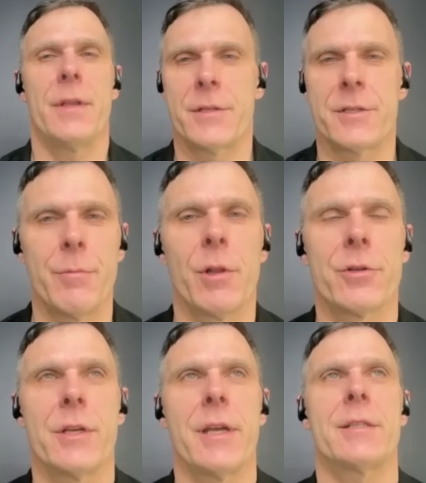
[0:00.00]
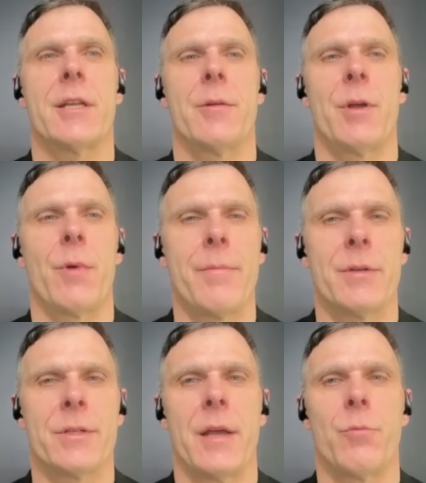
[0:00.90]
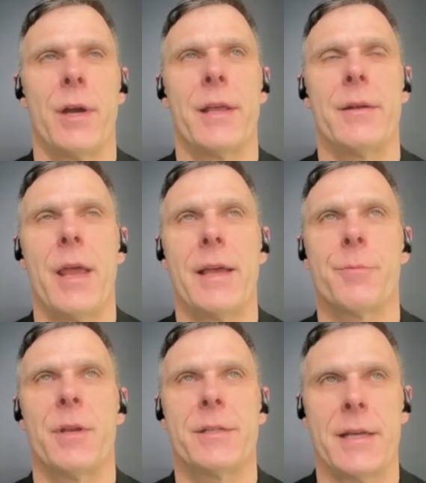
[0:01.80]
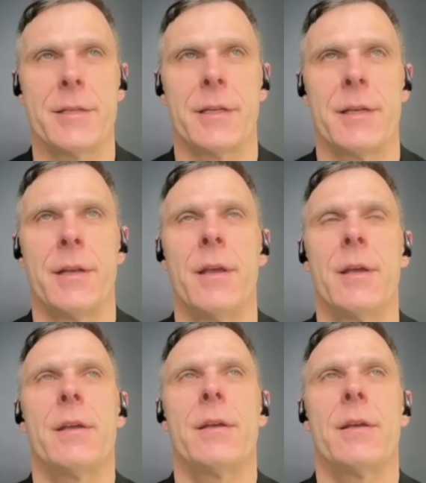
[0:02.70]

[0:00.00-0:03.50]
It's similar to nicotinamide riboside when it has been tested